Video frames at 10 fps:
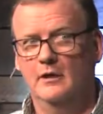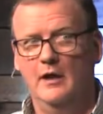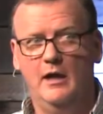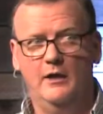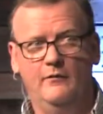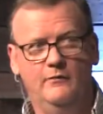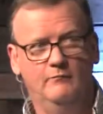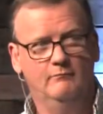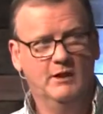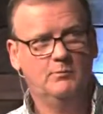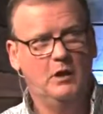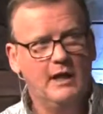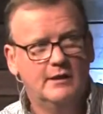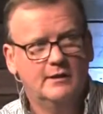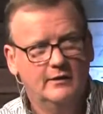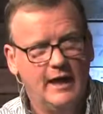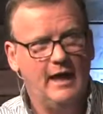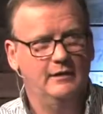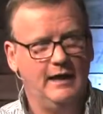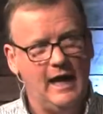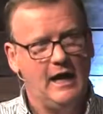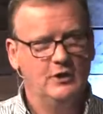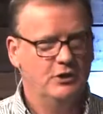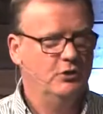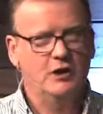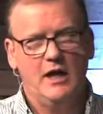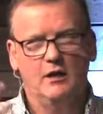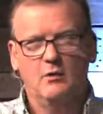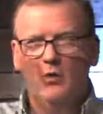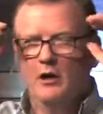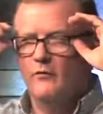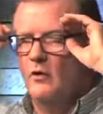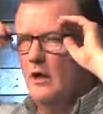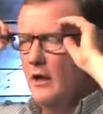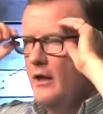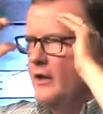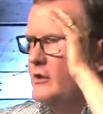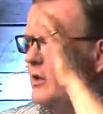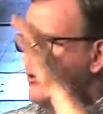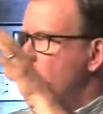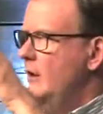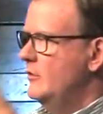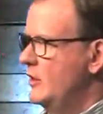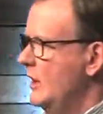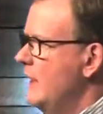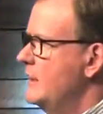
I've misplaced that cash or check or whatever. And so she lights